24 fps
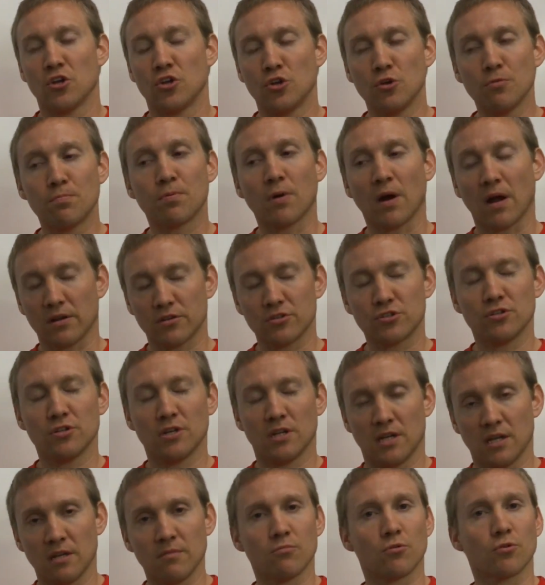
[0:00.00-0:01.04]
you probably should
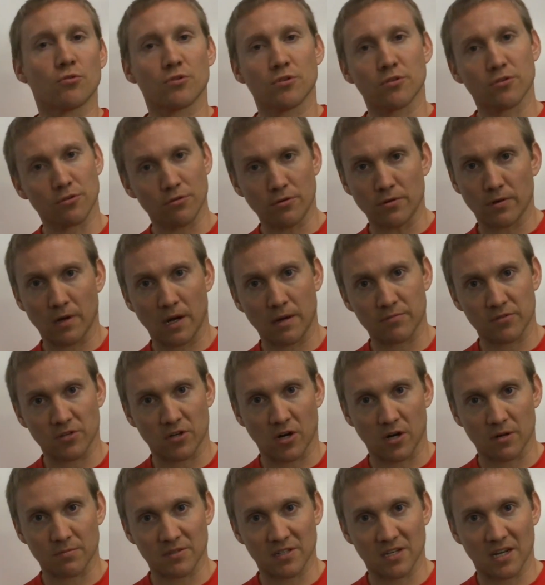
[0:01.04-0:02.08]
eat more than 30 grams of
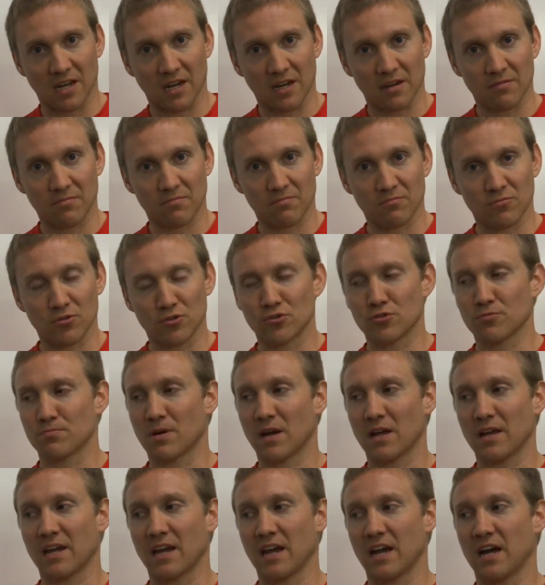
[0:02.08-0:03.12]
carbs a day. You should
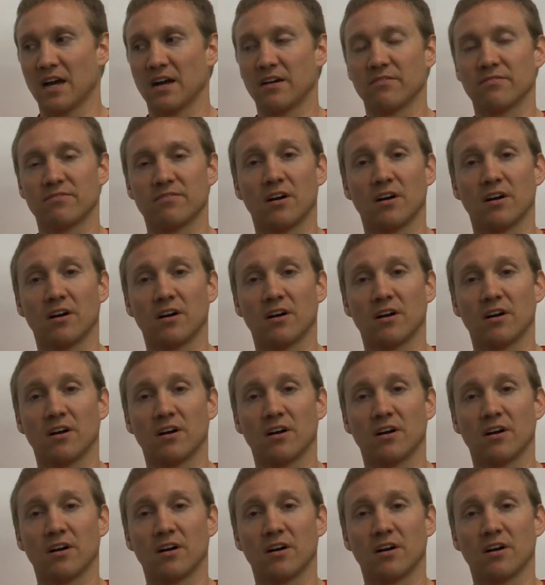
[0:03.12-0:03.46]
probably have